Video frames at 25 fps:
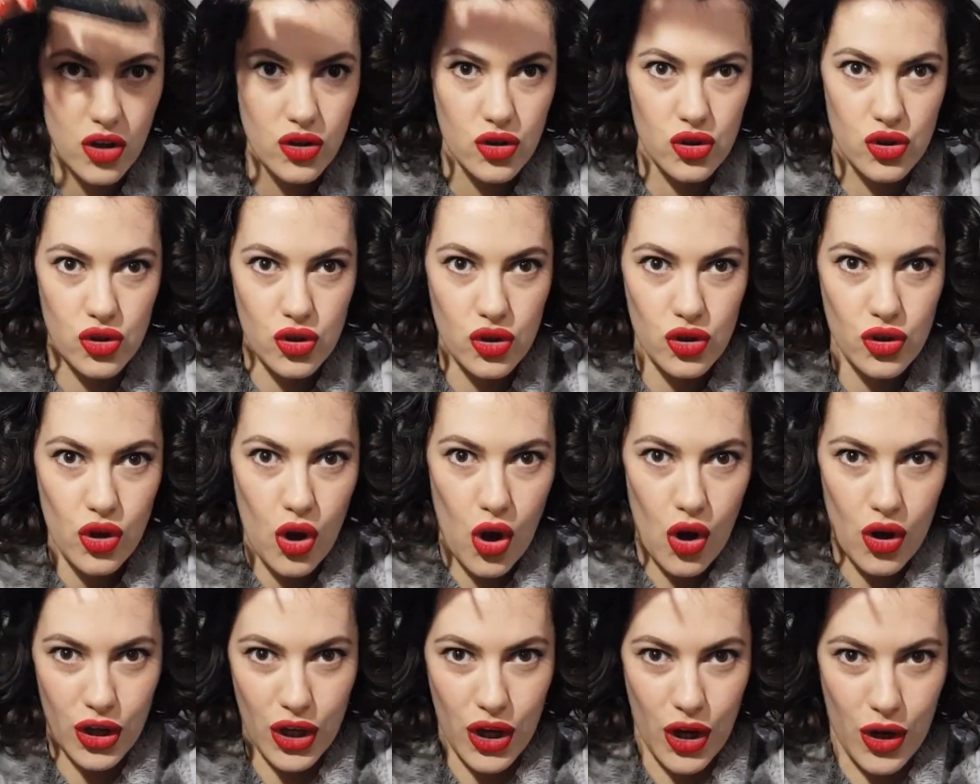Do
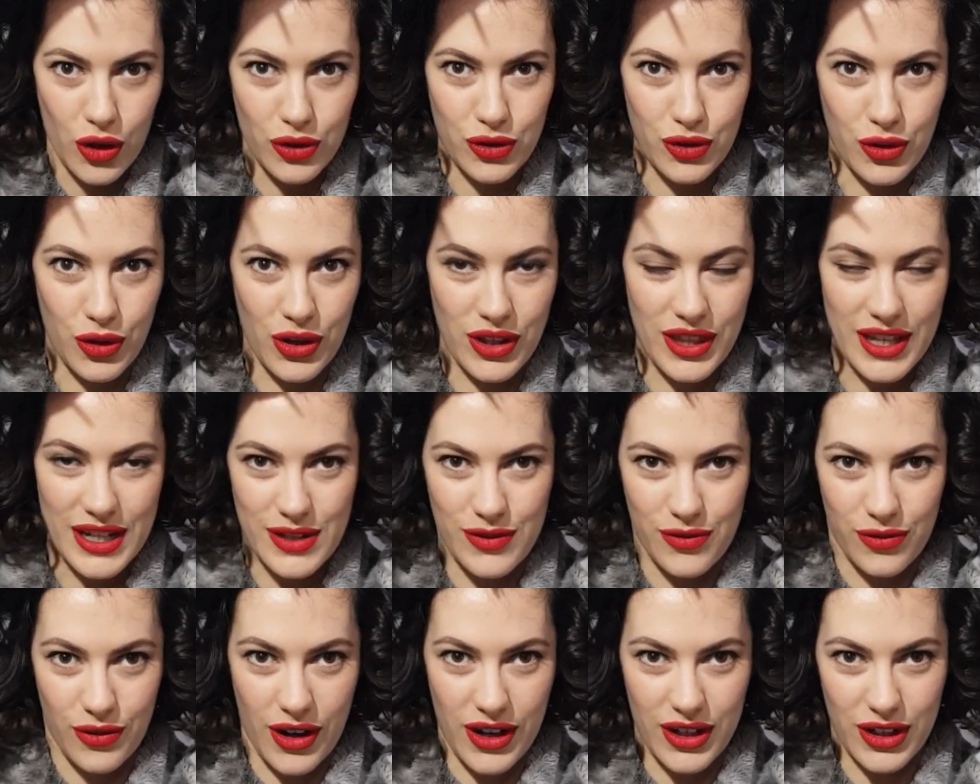not curl through these
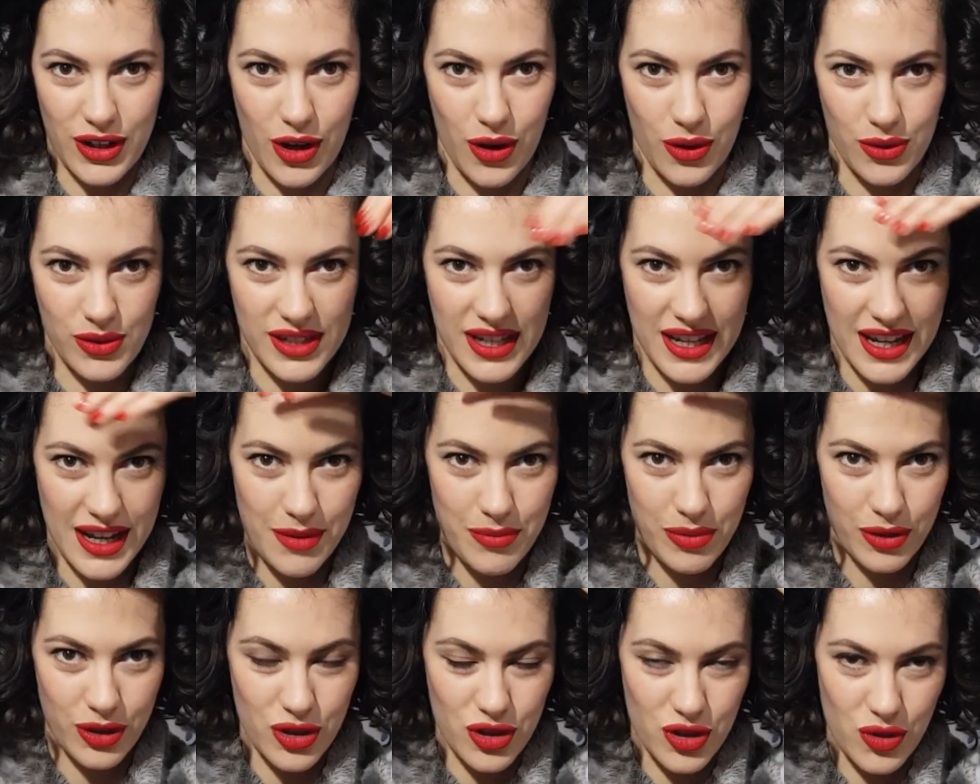front curls here
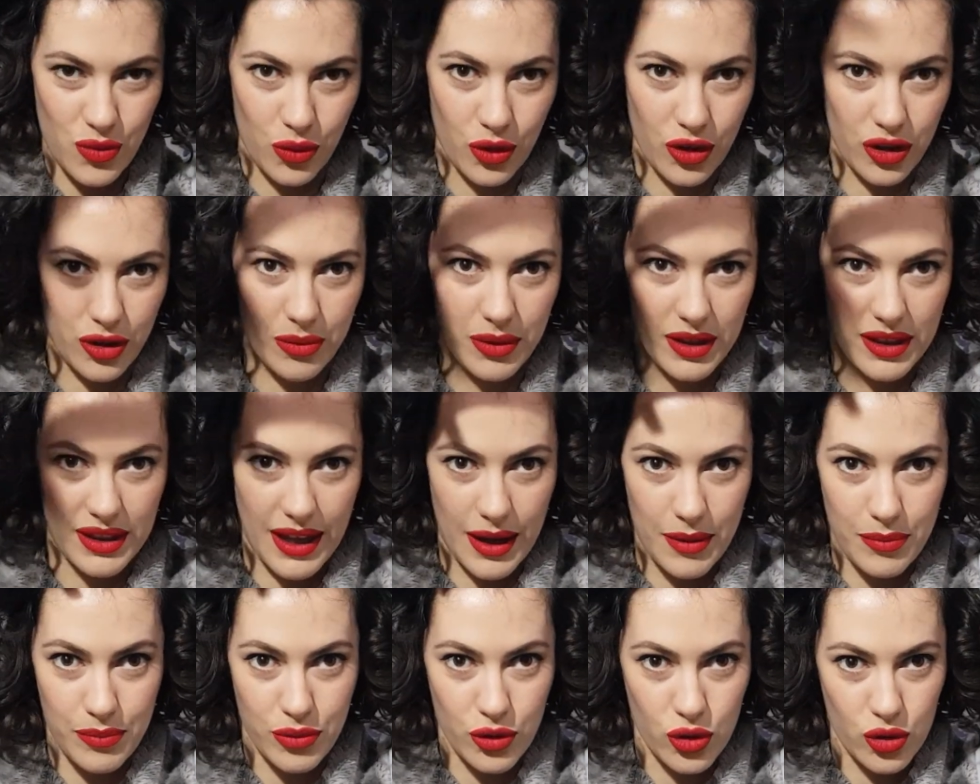because you want them in
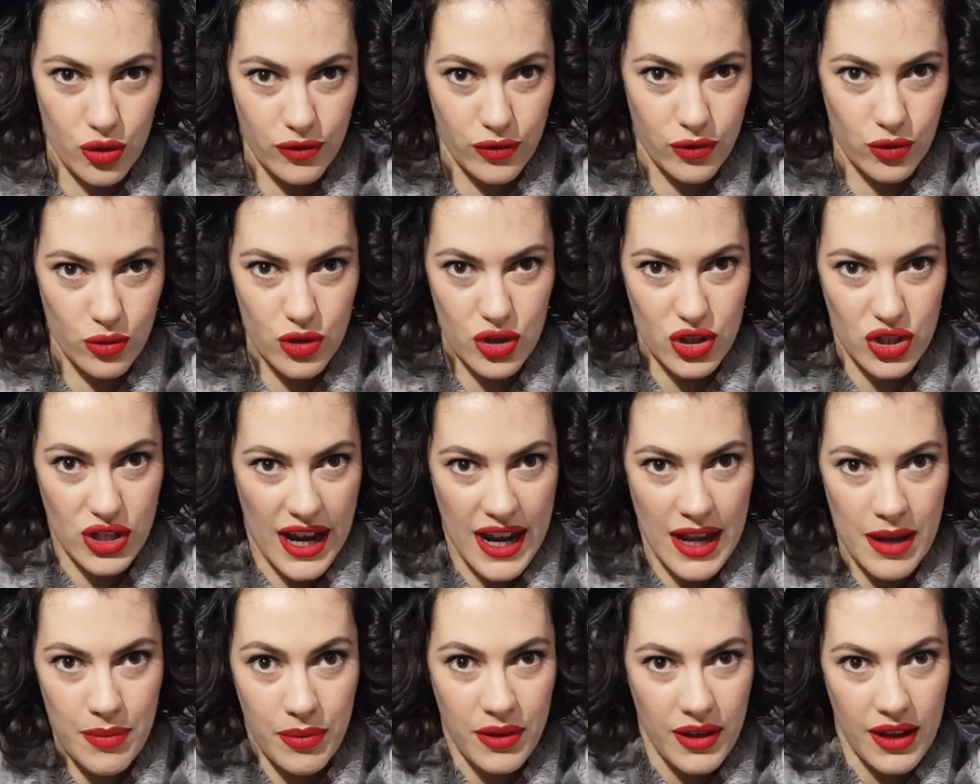that beautiful
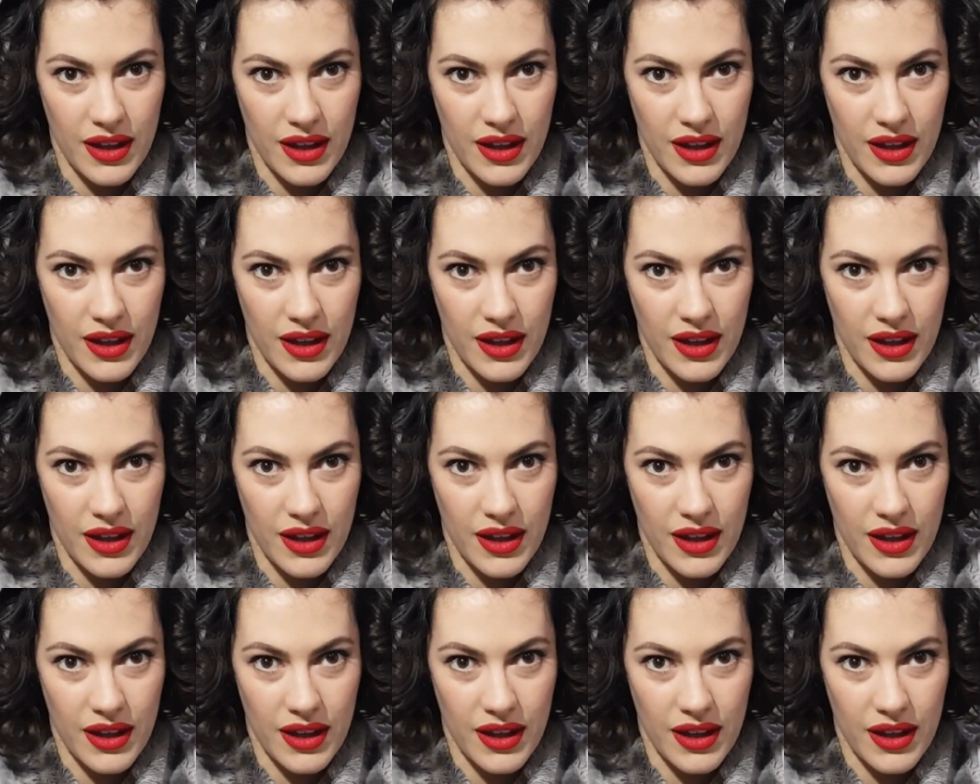shape.